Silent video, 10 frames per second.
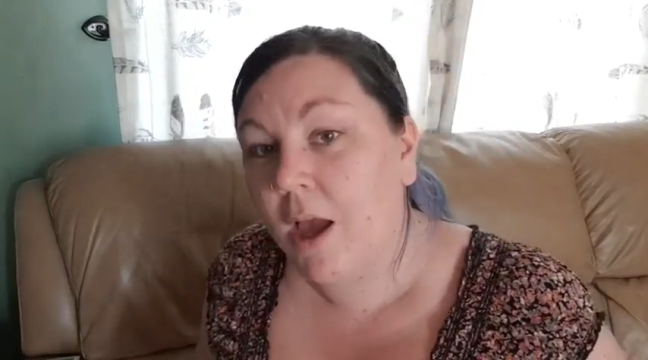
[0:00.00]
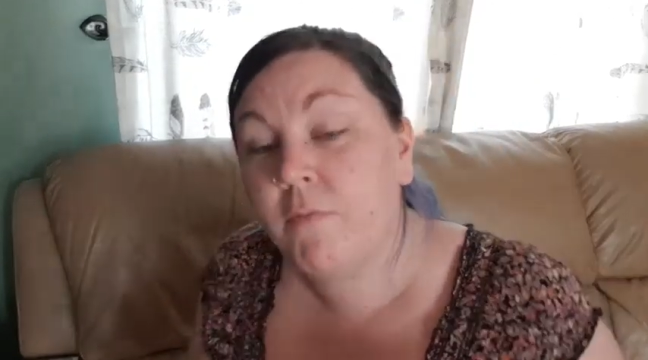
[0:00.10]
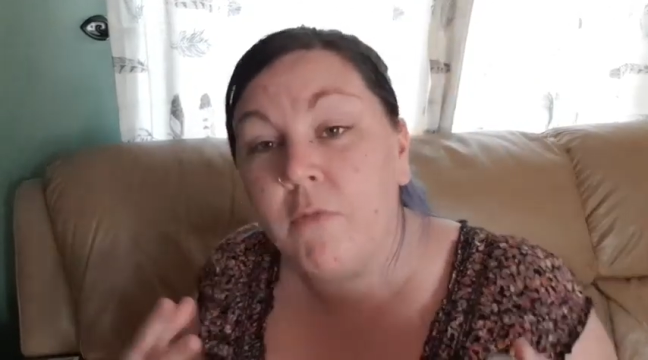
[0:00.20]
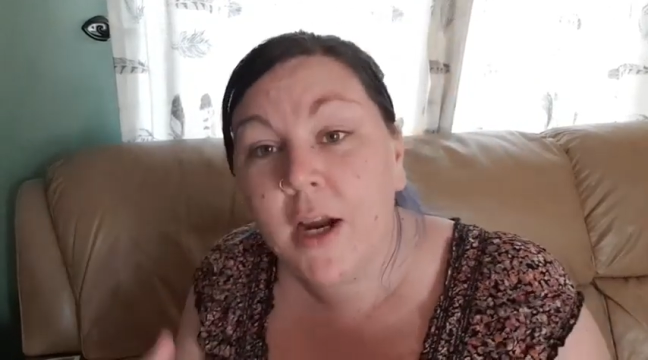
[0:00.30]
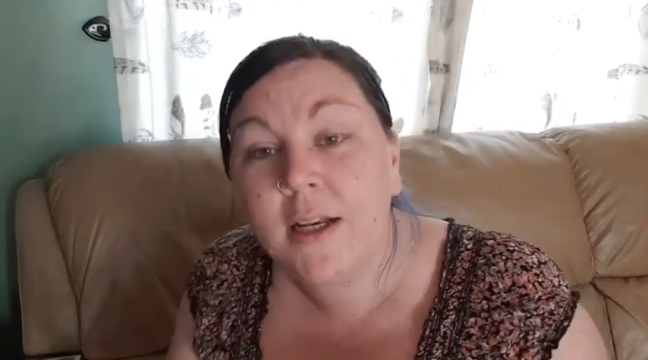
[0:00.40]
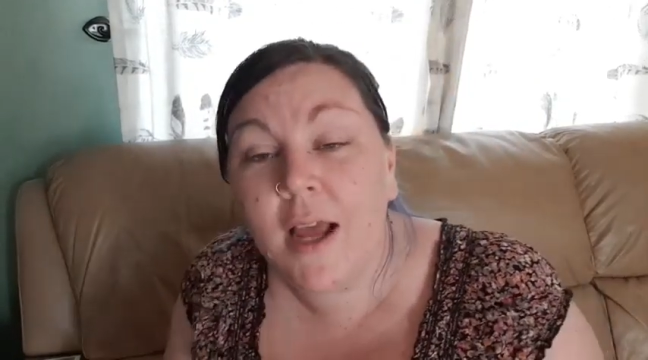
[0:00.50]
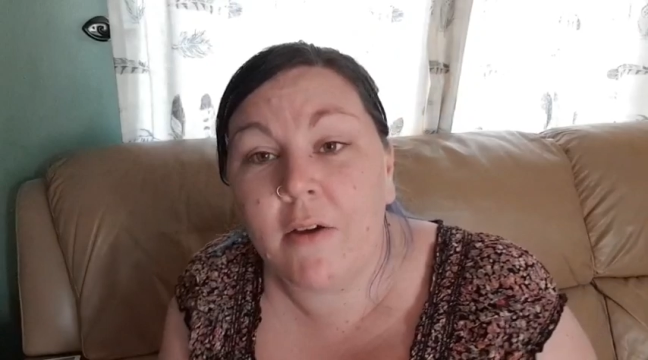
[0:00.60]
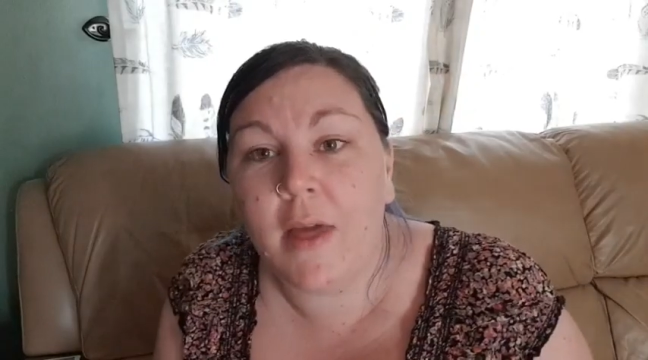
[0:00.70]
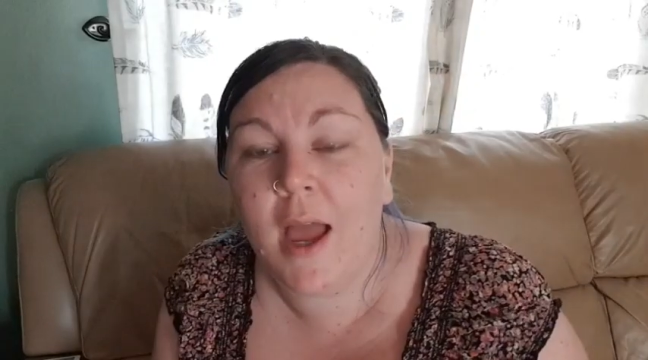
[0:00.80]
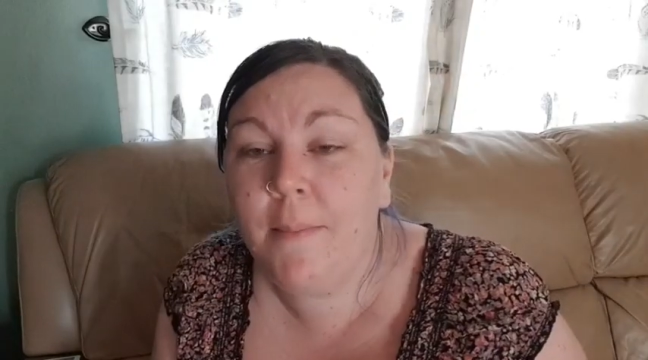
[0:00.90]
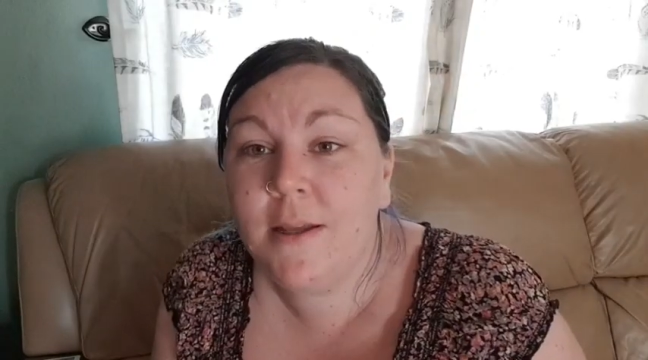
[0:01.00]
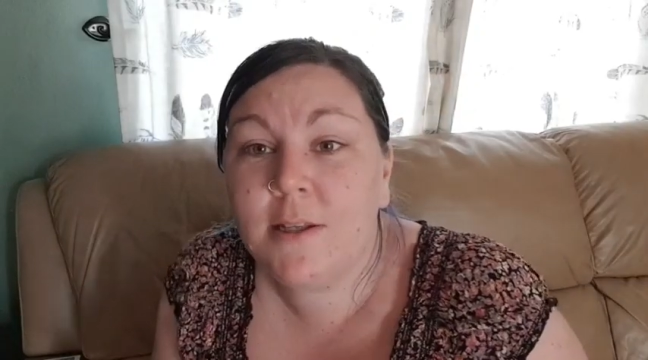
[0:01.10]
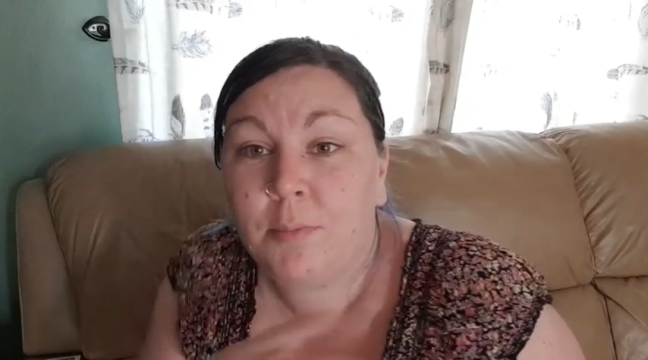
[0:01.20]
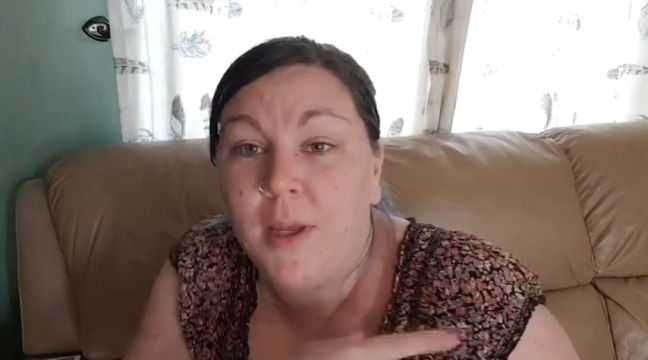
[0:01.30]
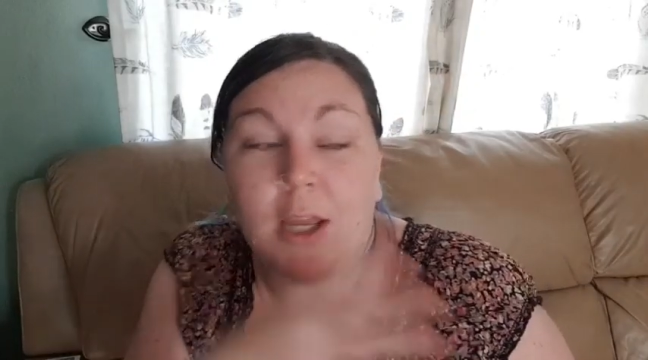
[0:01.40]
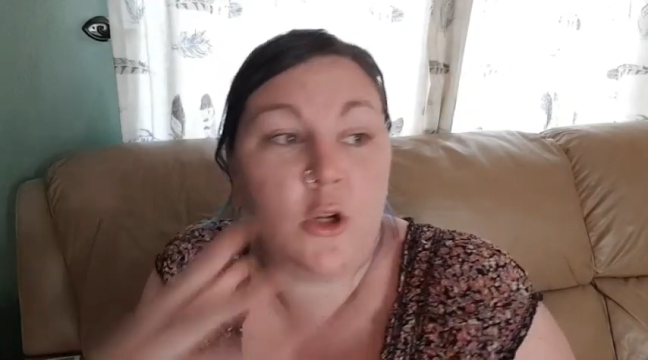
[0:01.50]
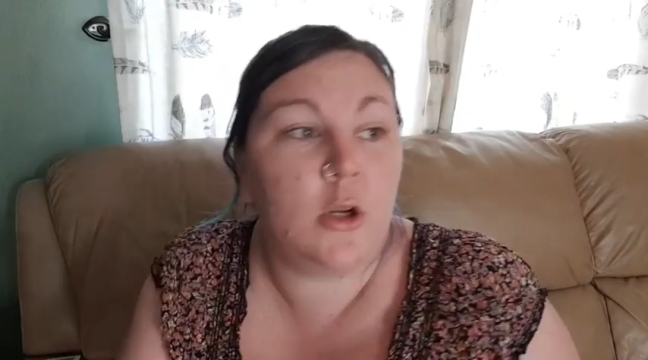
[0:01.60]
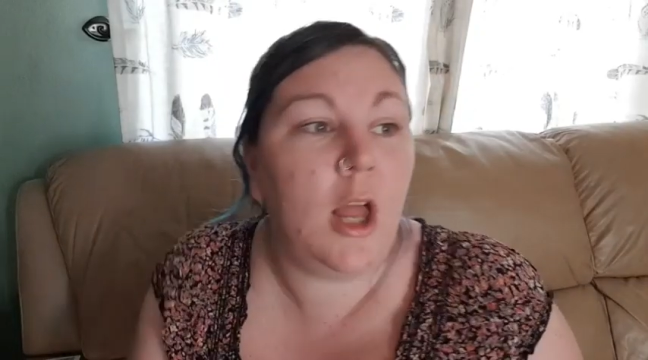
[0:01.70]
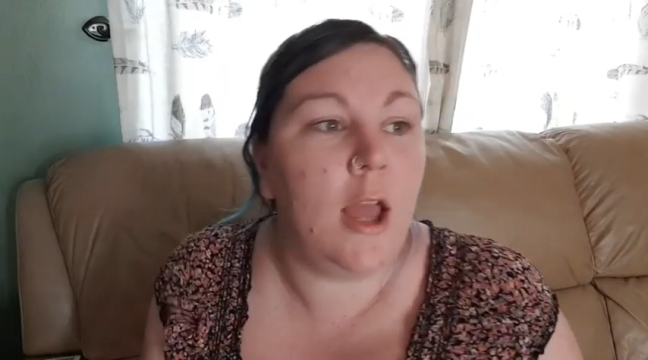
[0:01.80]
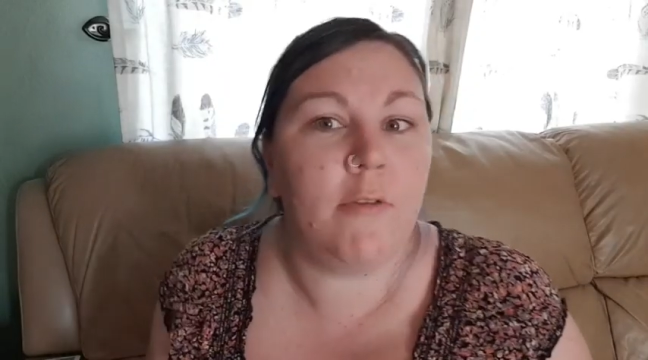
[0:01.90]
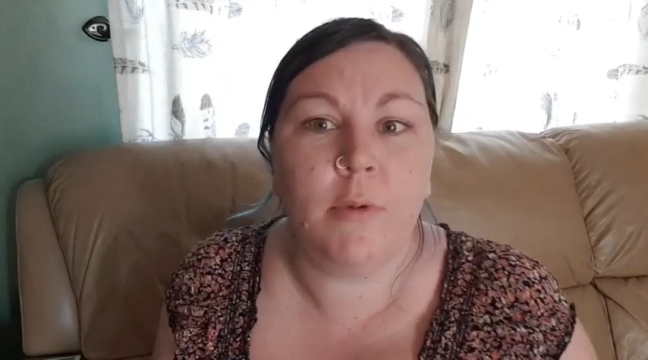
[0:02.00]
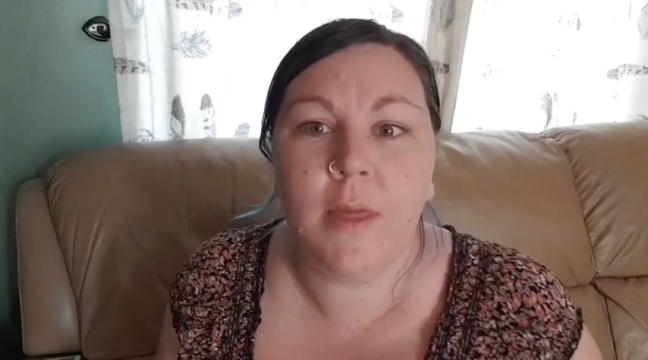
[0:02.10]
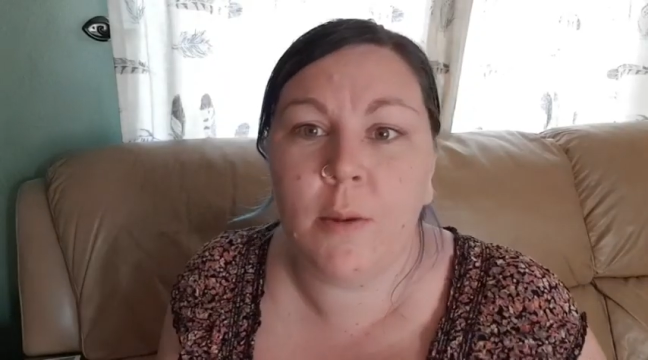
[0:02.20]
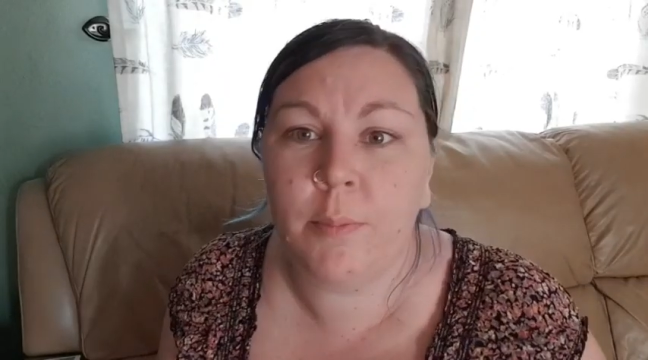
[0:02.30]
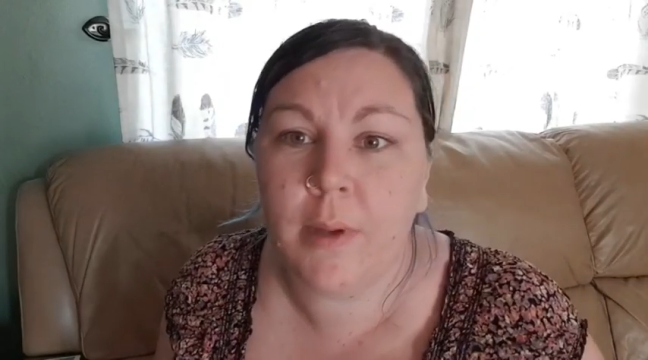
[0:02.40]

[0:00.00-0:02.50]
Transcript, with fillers: And right now, they're happy to be in your life without